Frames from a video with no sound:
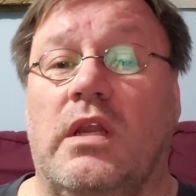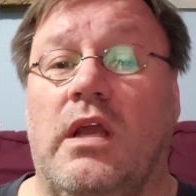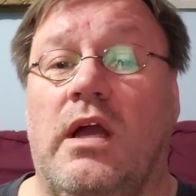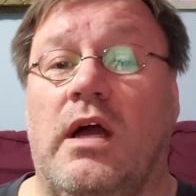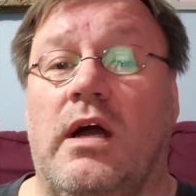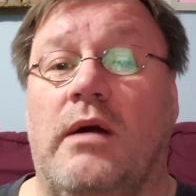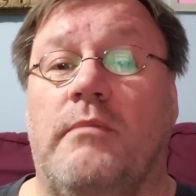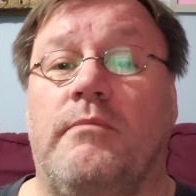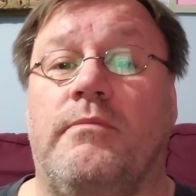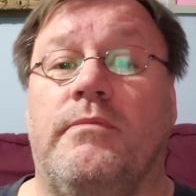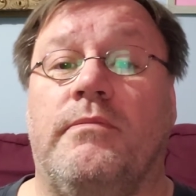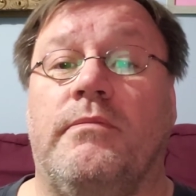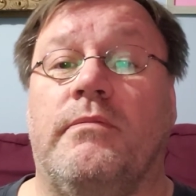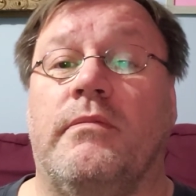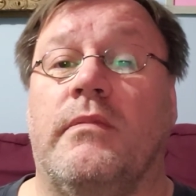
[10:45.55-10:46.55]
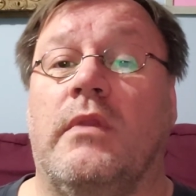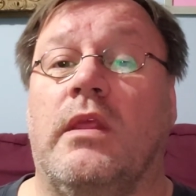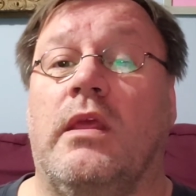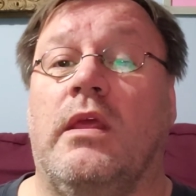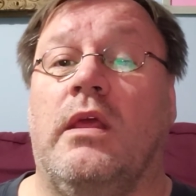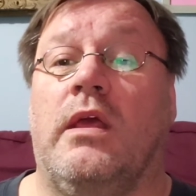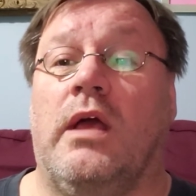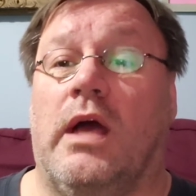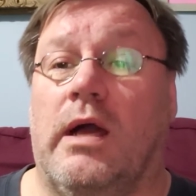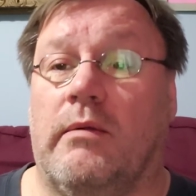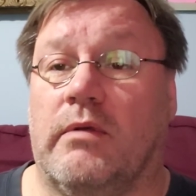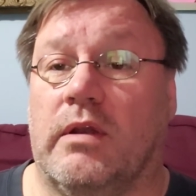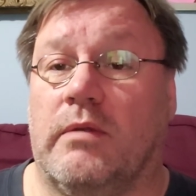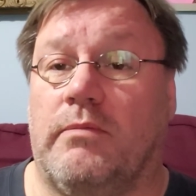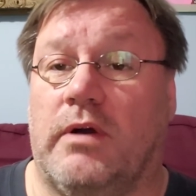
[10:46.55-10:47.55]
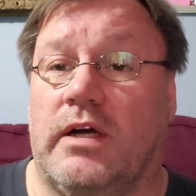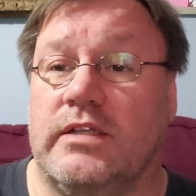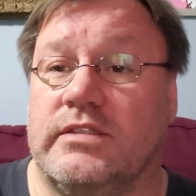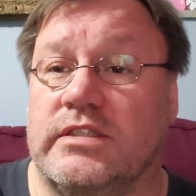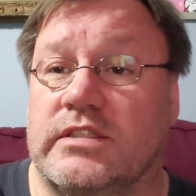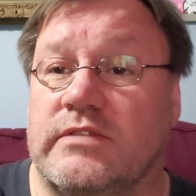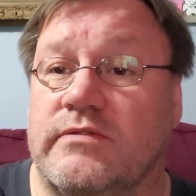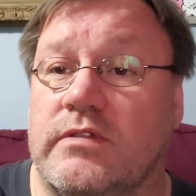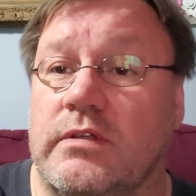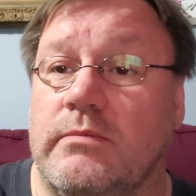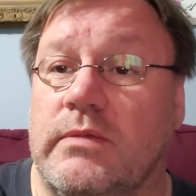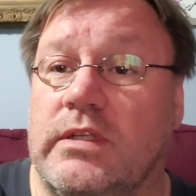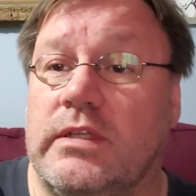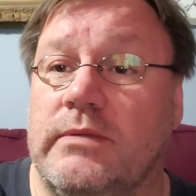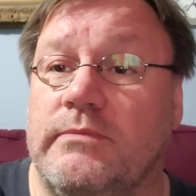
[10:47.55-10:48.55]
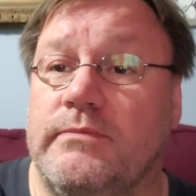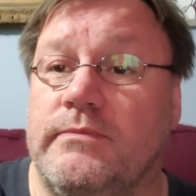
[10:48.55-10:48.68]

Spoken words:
I'm going to pause this for a minute.